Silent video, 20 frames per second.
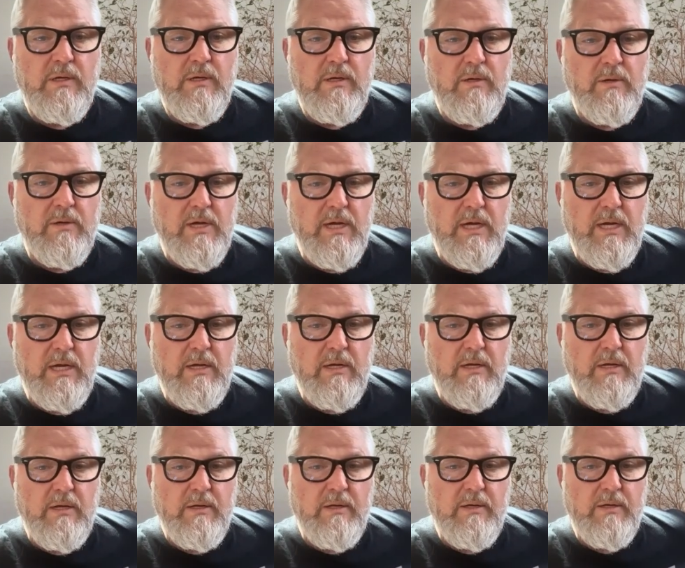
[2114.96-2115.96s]

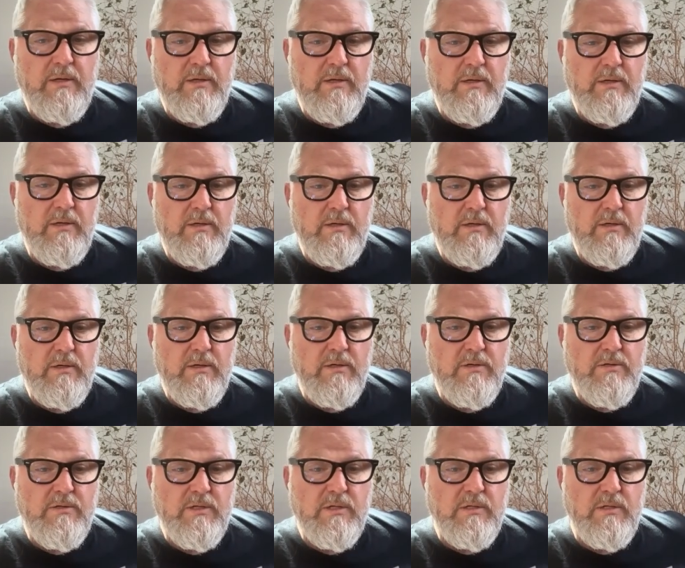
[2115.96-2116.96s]
Okay,
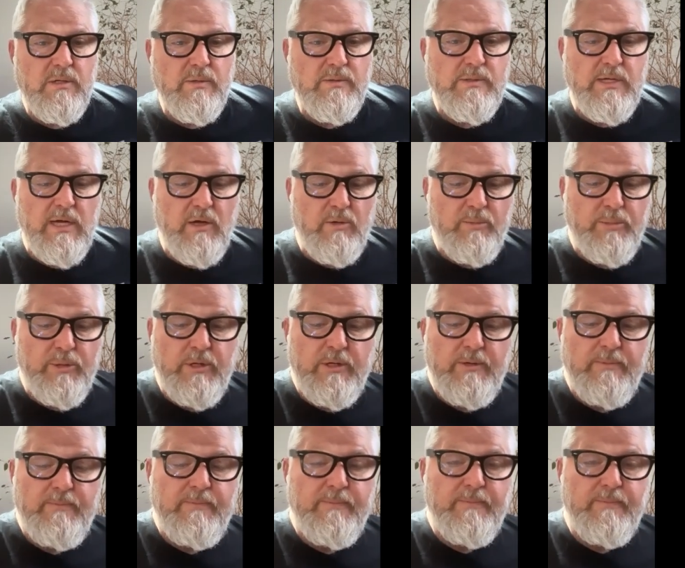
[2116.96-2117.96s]
here's the close output.